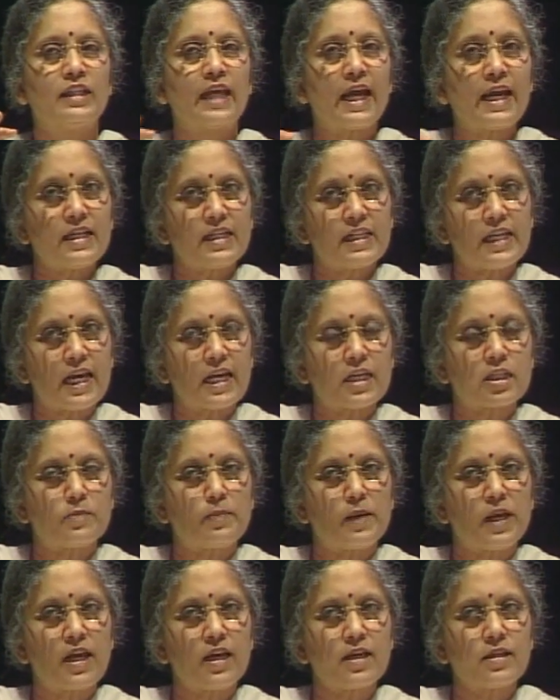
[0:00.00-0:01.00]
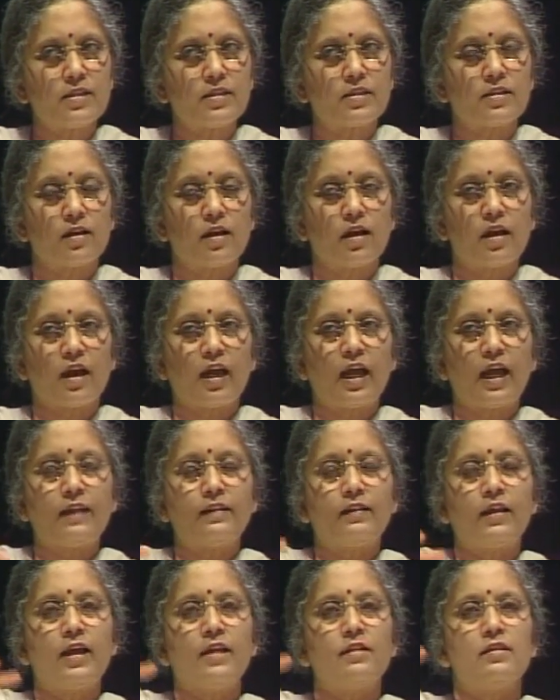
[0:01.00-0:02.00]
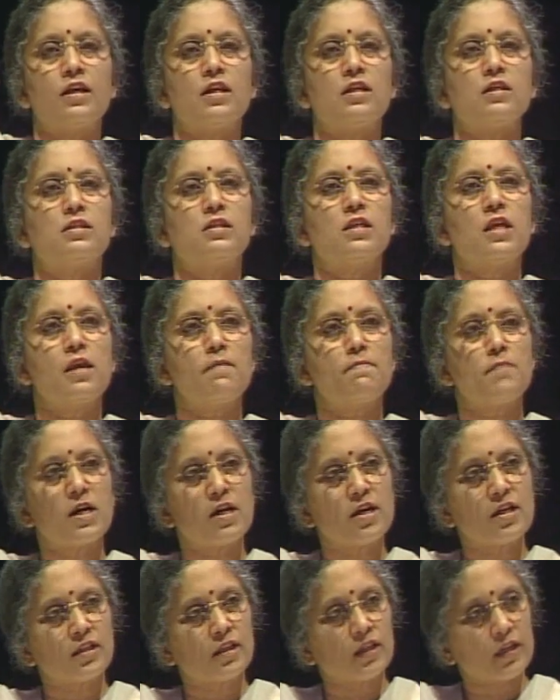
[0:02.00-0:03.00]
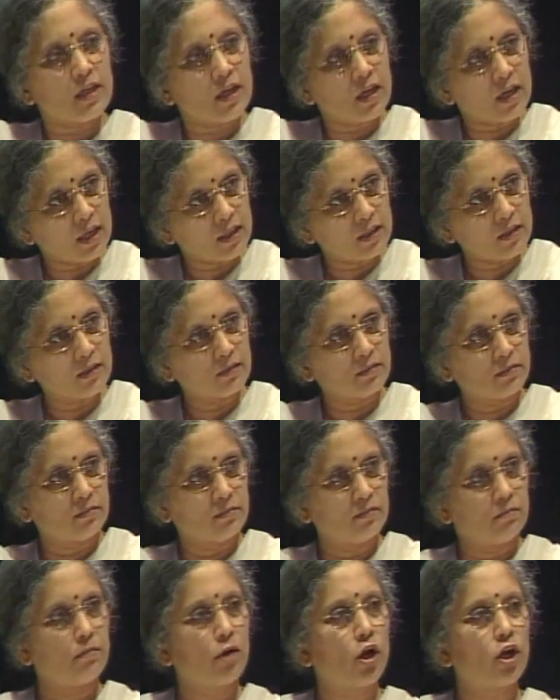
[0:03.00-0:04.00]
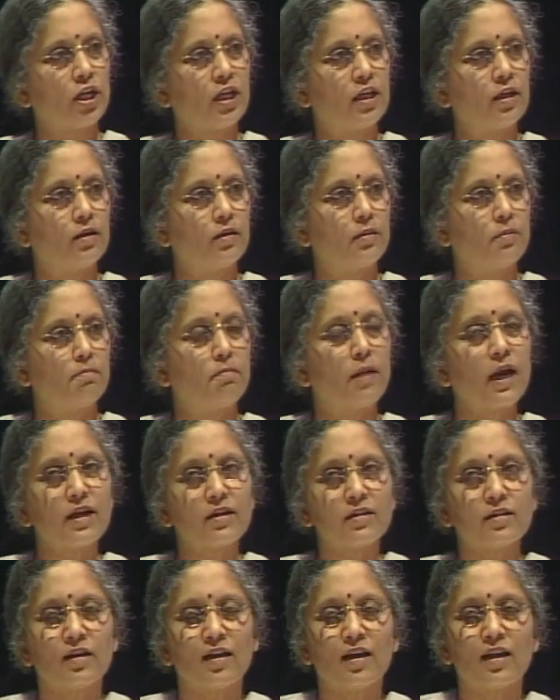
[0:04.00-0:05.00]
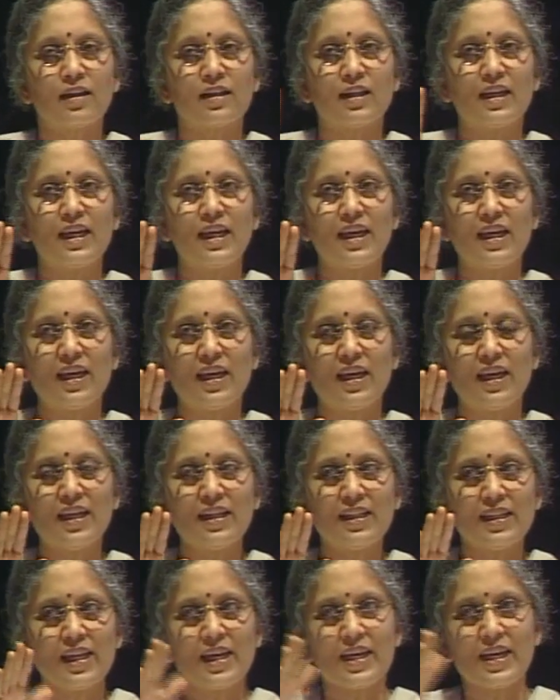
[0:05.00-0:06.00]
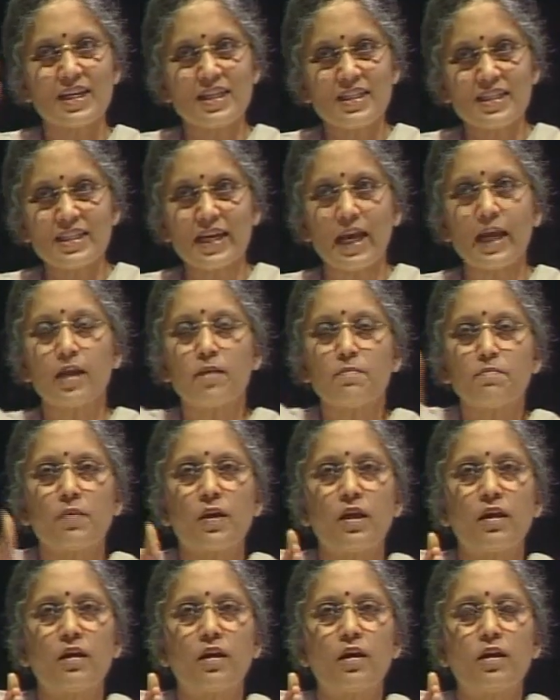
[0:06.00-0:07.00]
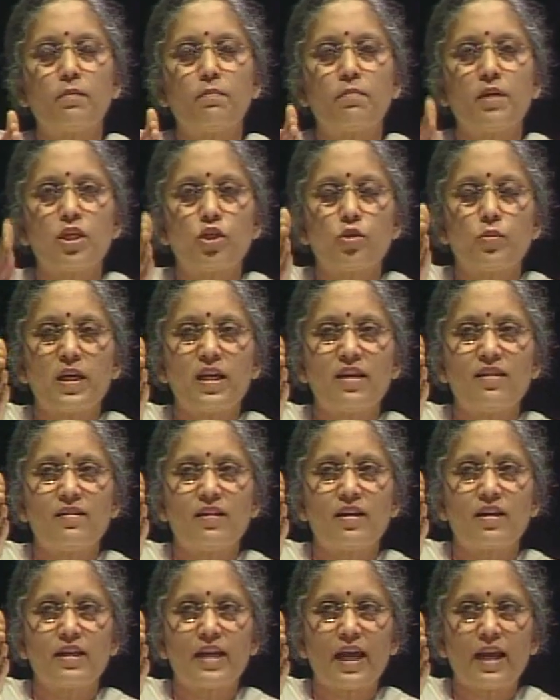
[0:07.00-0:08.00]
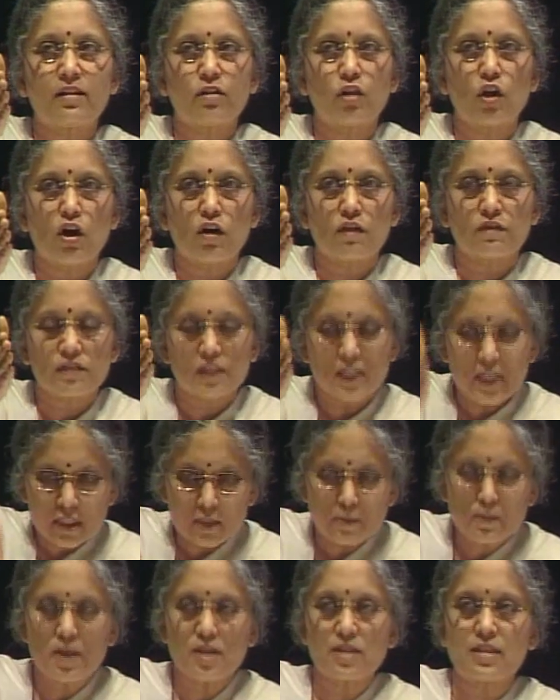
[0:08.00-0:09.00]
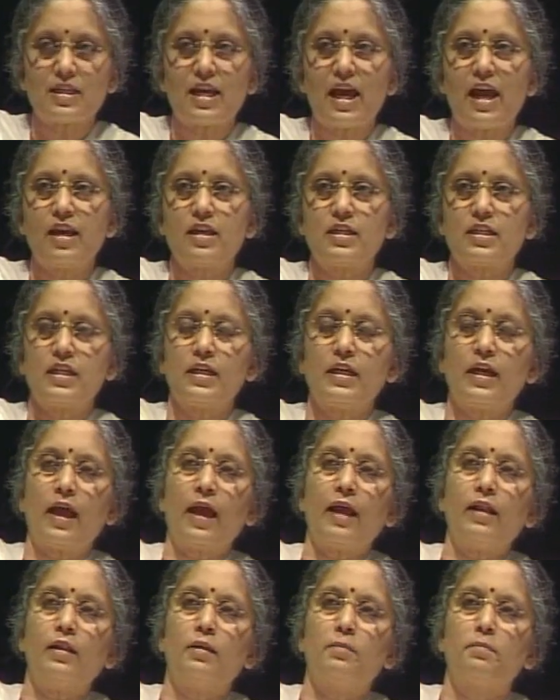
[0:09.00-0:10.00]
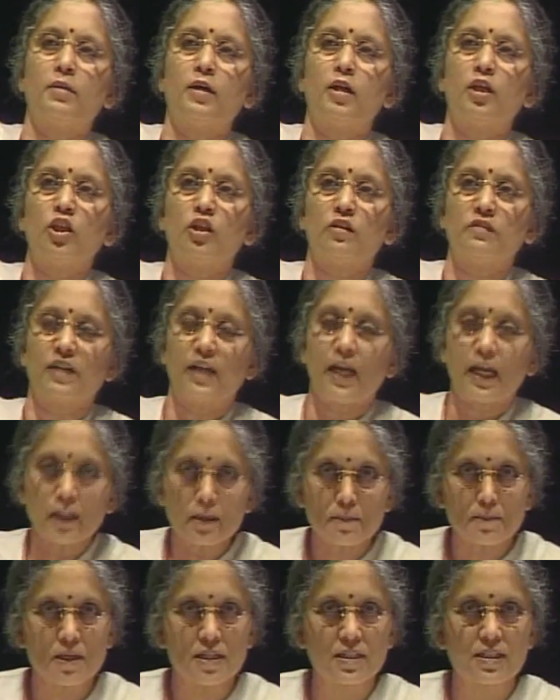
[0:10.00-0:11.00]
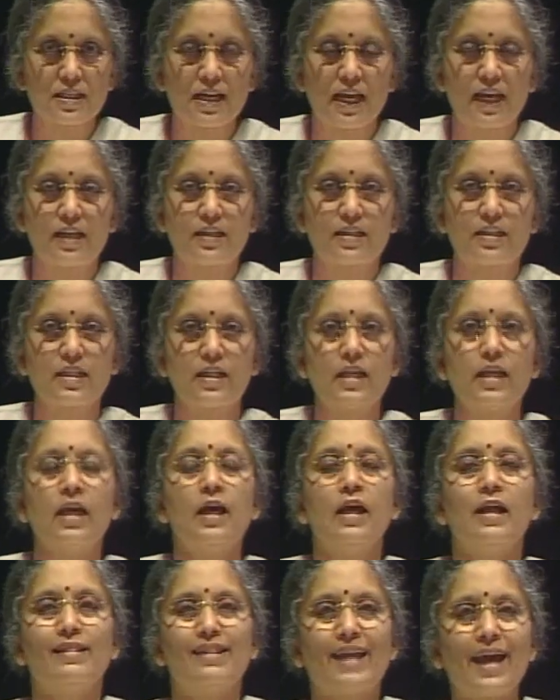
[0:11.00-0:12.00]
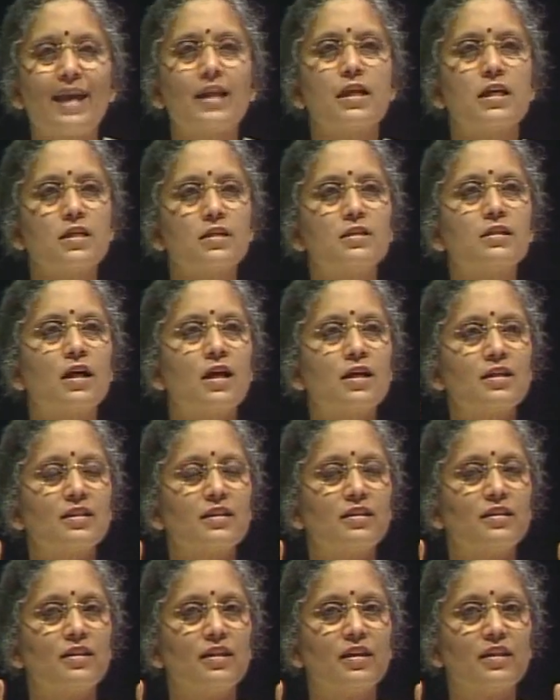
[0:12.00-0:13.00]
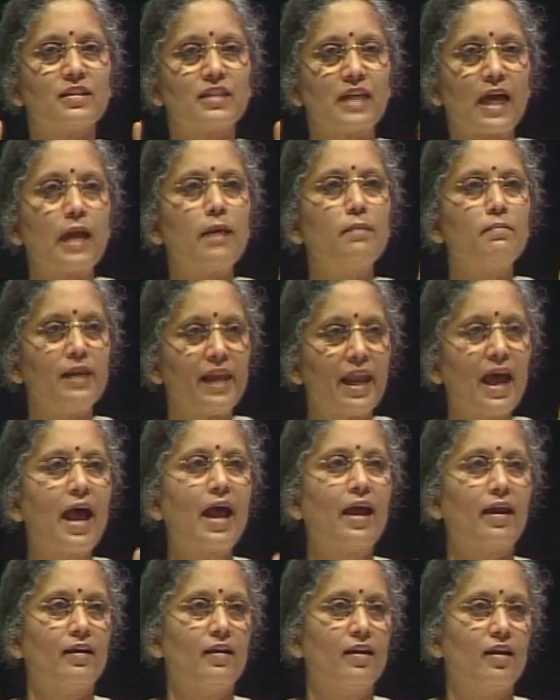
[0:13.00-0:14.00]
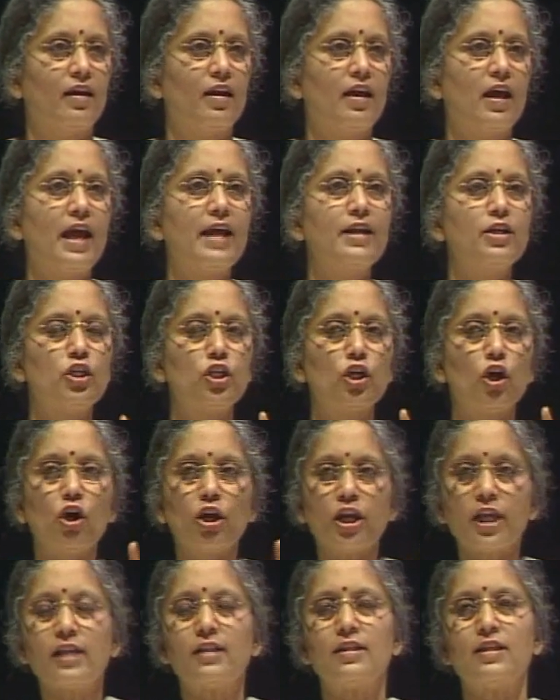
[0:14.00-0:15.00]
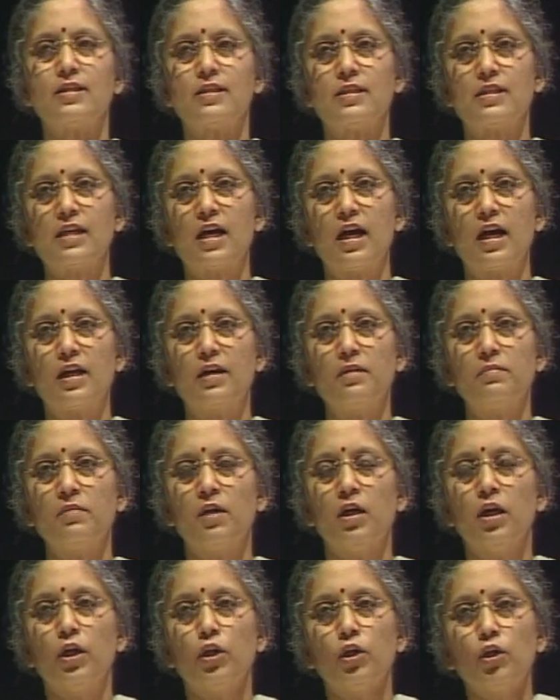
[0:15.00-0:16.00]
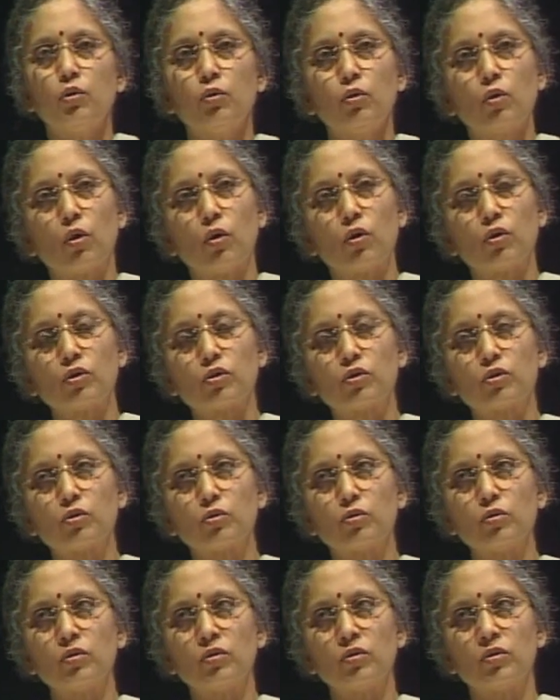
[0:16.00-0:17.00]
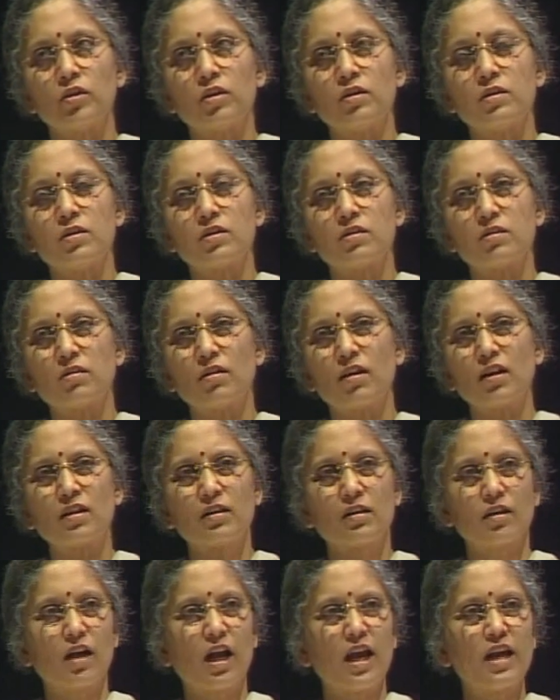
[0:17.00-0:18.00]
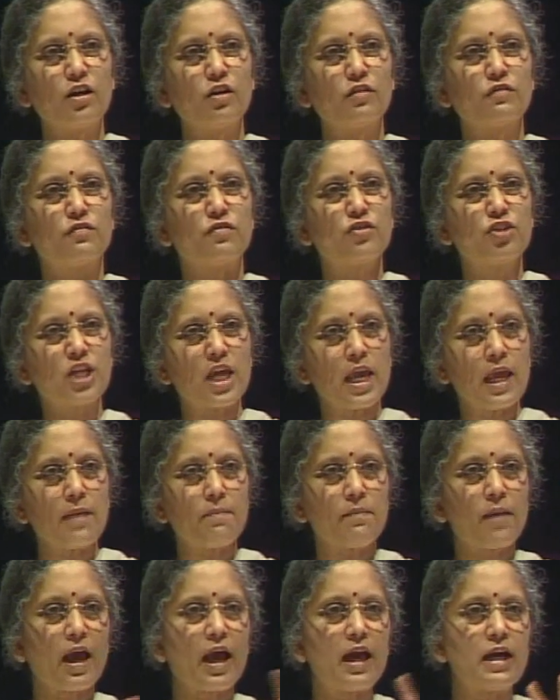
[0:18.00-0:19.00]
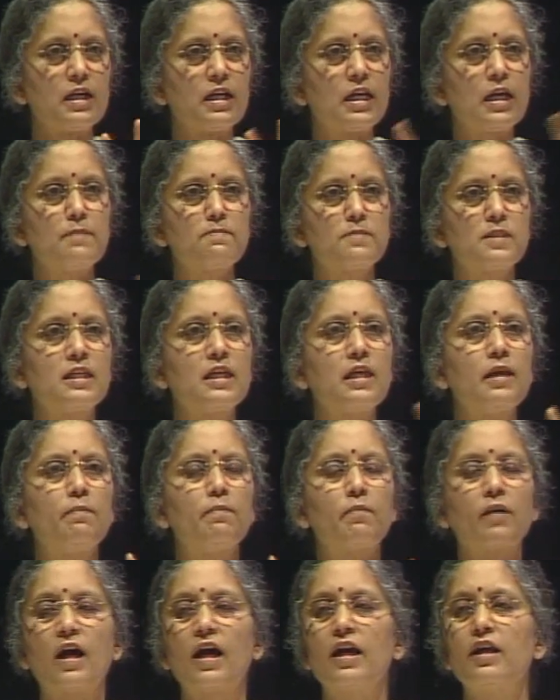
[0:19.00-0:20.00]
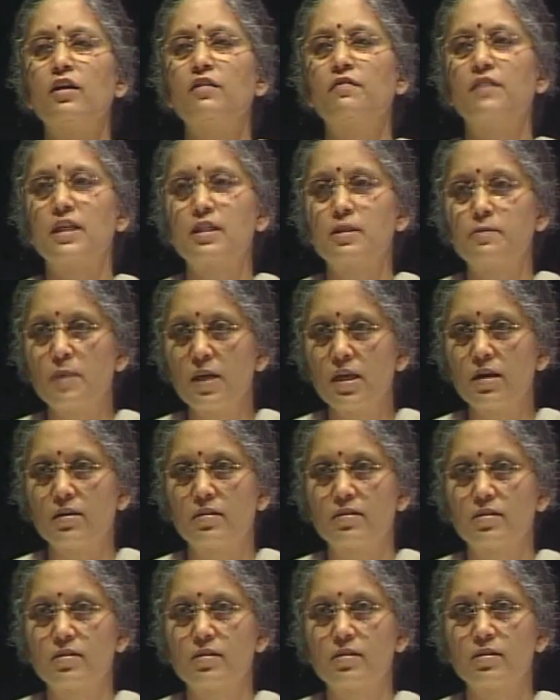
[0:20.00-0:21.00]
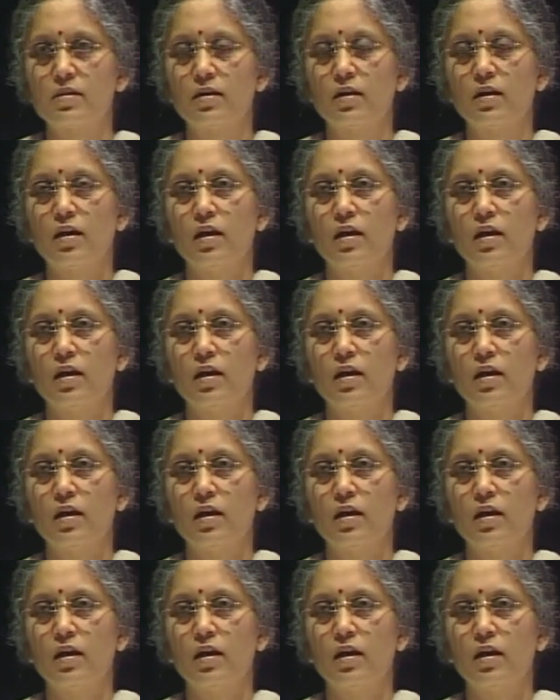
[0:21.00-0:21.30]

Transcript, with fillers: Death takes place and then there is rebirth in another body. But in the interim period between the death of this personality and the birth of another personality, there is a time lag. And during this time, you go through a kind of dream and deep sleep kind of experience.